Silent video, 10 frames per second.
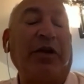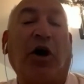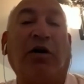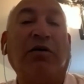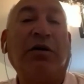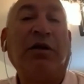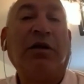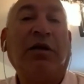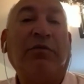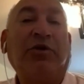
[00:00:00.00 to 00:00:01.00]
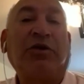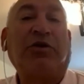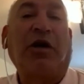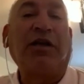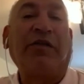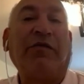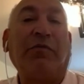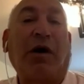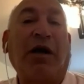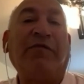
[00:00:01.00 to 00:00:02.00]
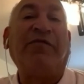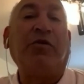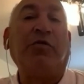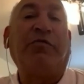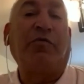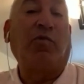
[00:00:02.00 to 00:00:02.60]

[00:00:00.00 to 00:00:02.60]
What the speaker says: not. Just trying to give you my view from